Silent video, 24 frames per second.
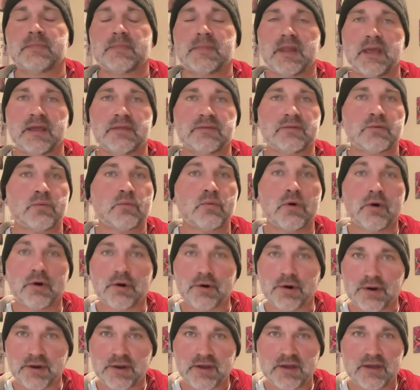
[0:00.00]
And the
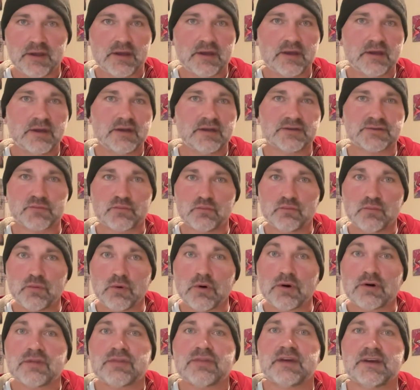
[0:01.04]
work is
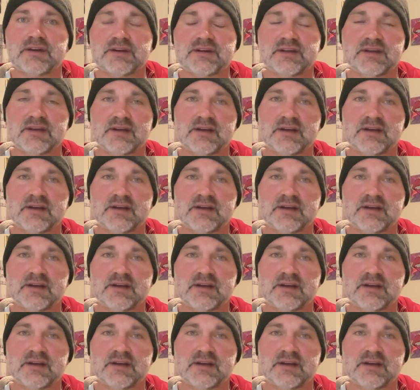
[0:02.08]
worth it.